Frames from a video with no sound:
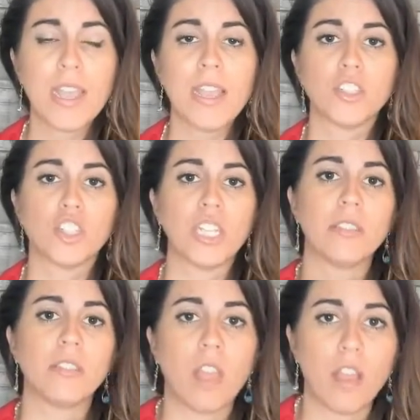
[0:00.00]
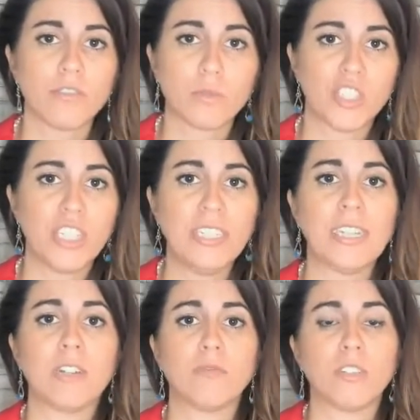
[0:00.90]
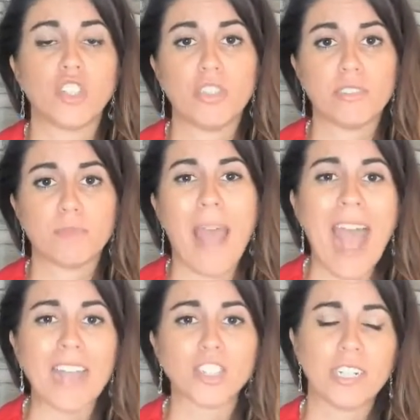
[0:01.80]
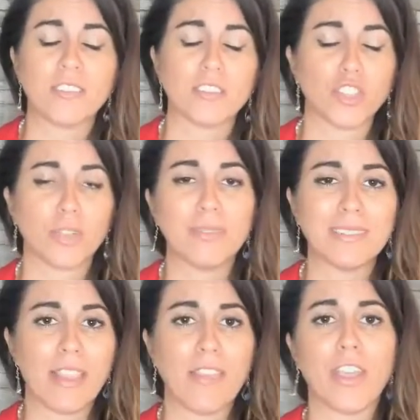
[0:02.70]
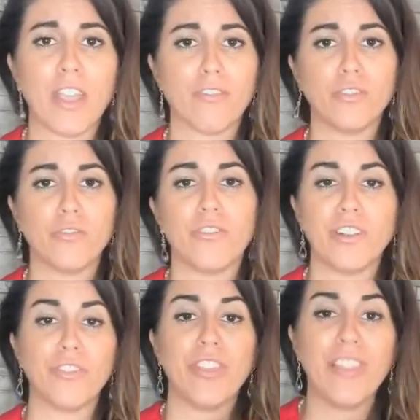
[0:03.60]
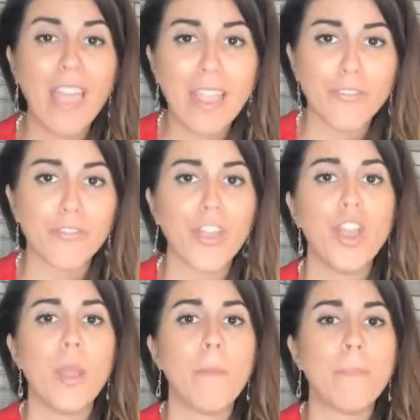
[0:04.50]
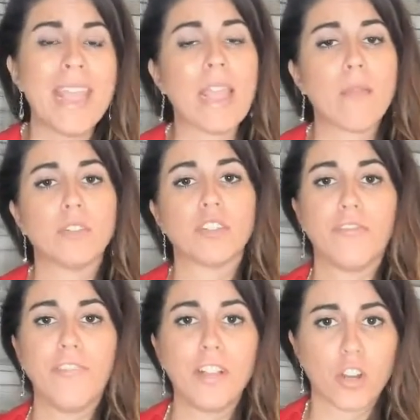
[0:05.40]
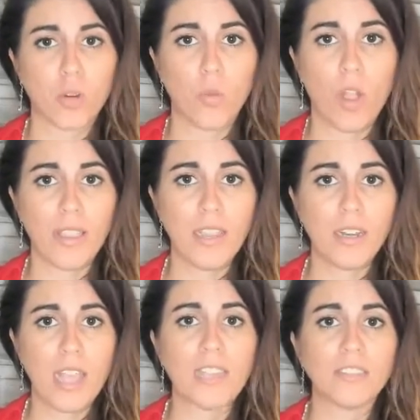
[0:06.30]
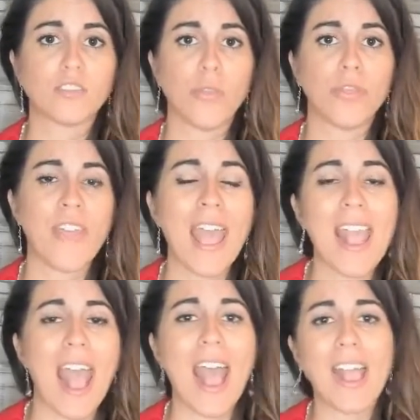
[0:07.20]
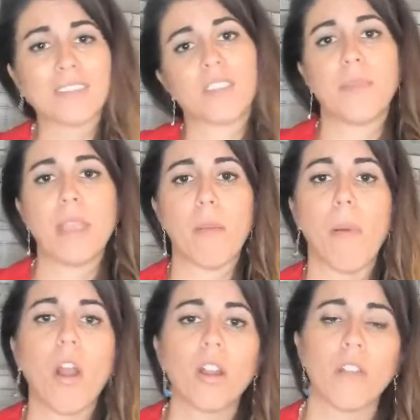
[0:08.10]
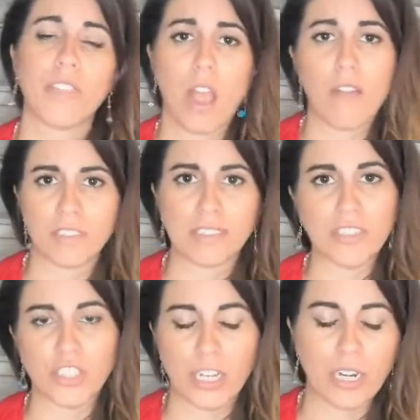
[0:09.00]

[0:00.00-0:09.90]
she loved what she did and she was passionate, so she was living a fulfilled life, being able to fill her wallet. And so that has to be a part of the conversation.